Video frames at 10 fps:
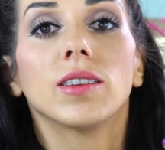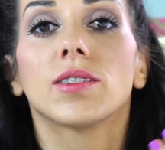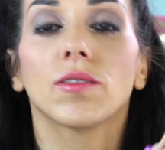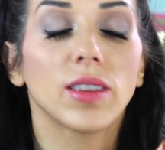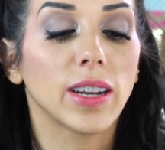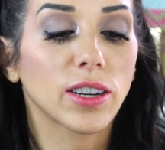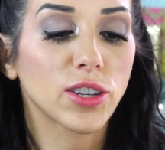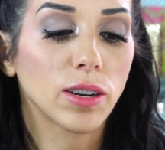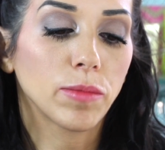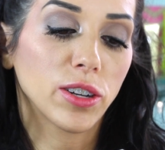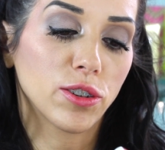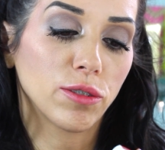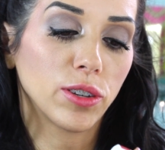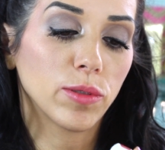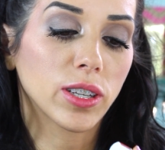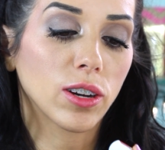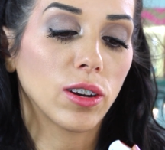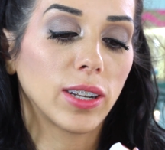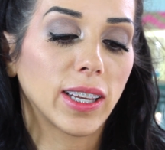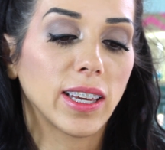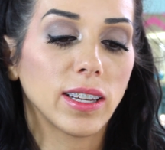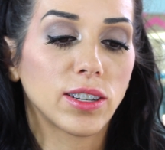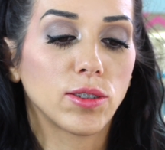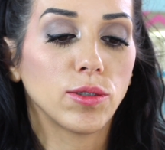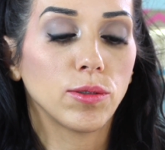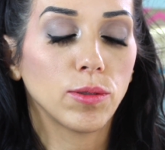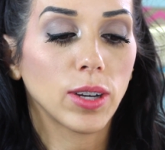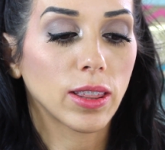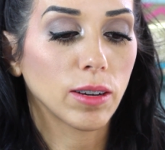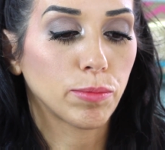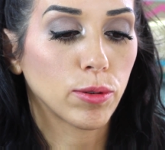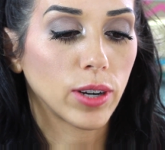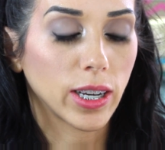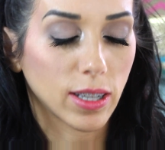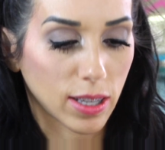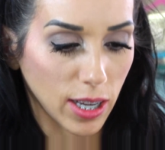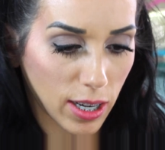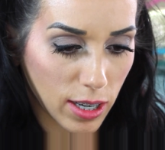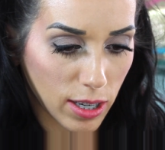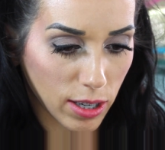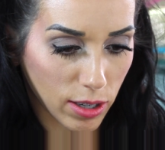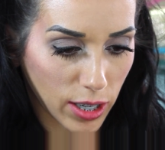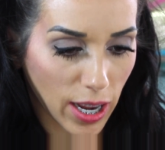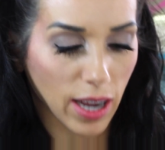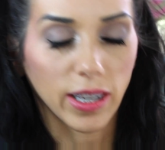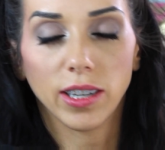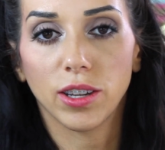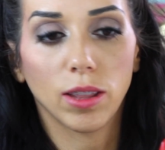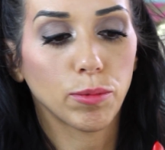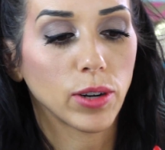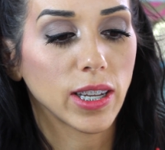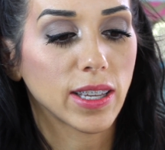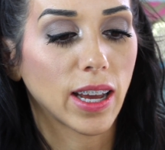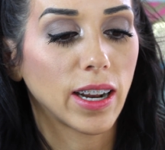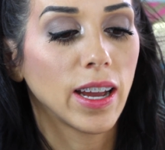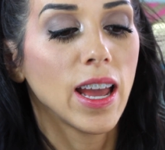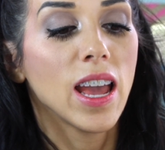So the next shade I'm going to show you is called Get to the Poinsettia. Yeah, Get to the Poinsettia.